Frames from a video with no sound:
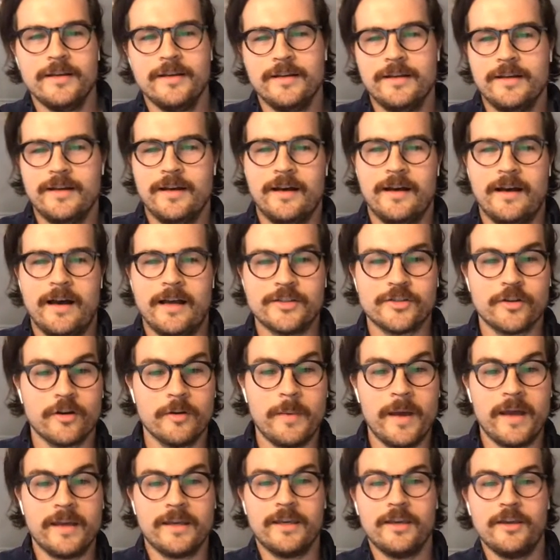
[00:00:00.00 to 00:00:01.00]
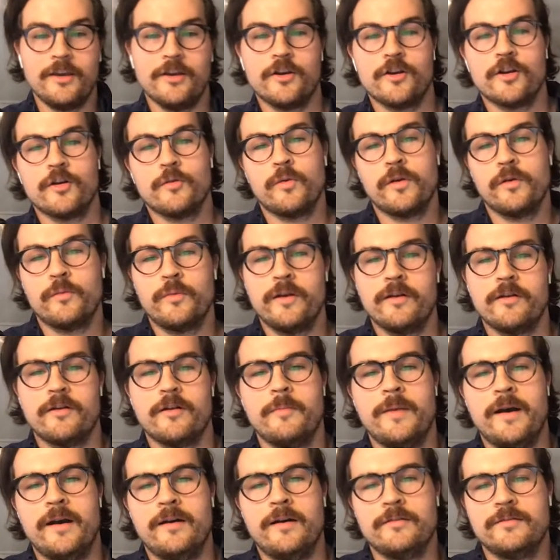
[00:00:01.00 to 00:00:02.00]
Uh, I started back here when we were
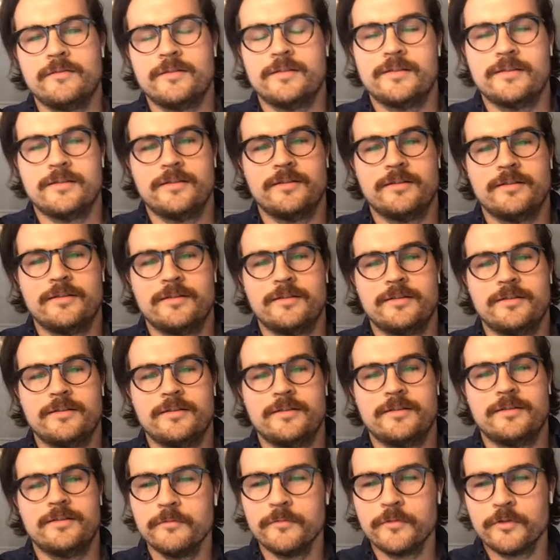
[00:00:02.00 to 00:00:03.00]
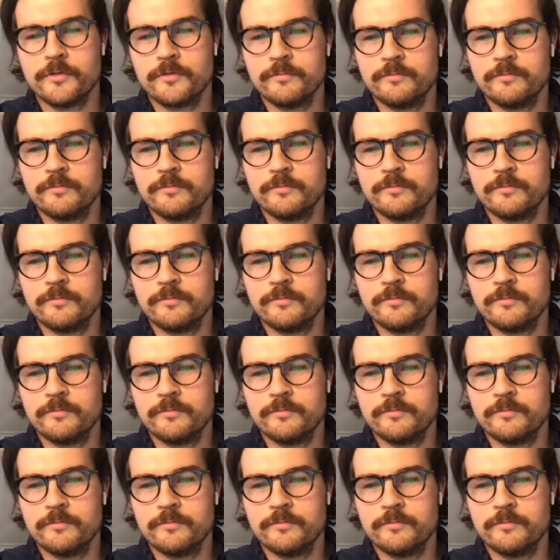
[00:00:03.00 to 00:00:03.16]
about 10,